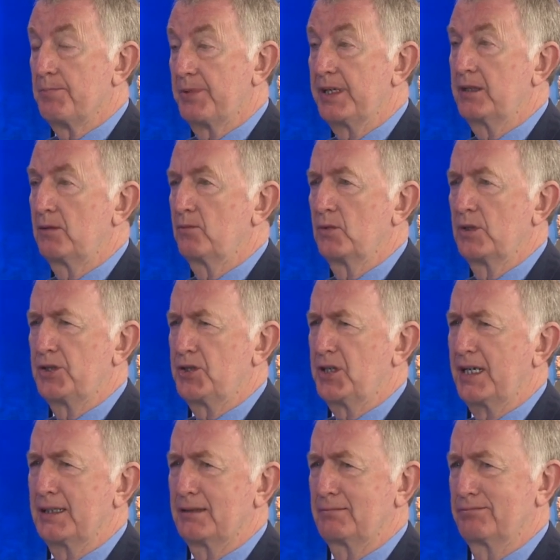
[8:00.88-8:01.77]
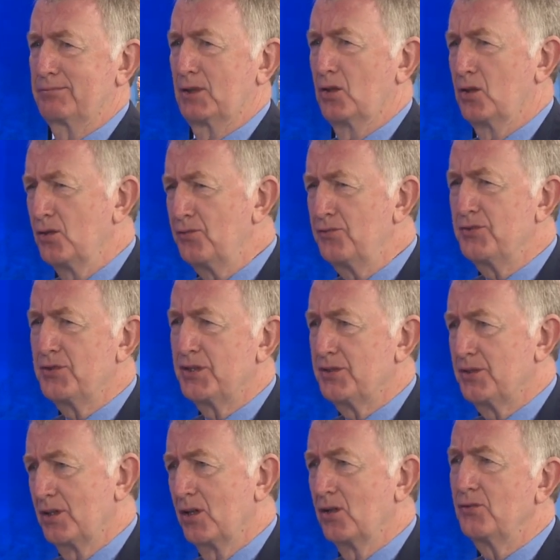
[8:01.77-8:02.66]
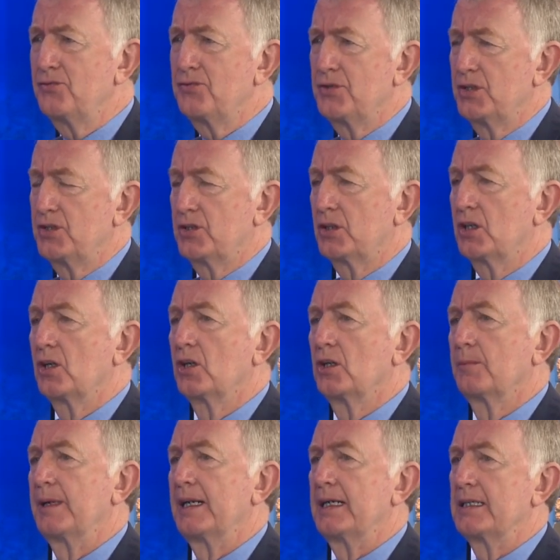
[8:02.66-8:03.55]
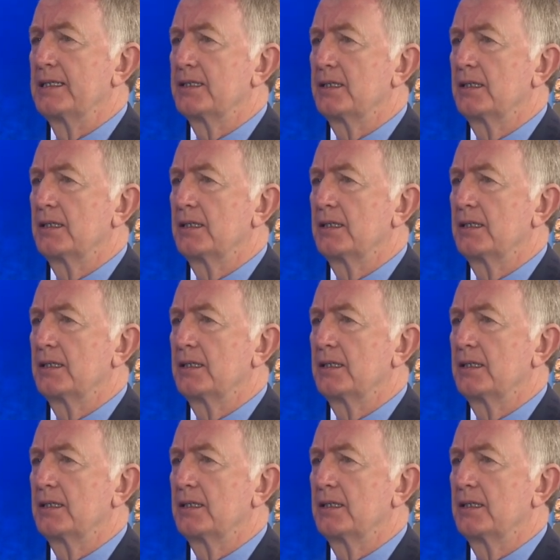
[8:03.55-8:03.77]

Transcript: Britain, which had hundreds and hundreds of coal mines,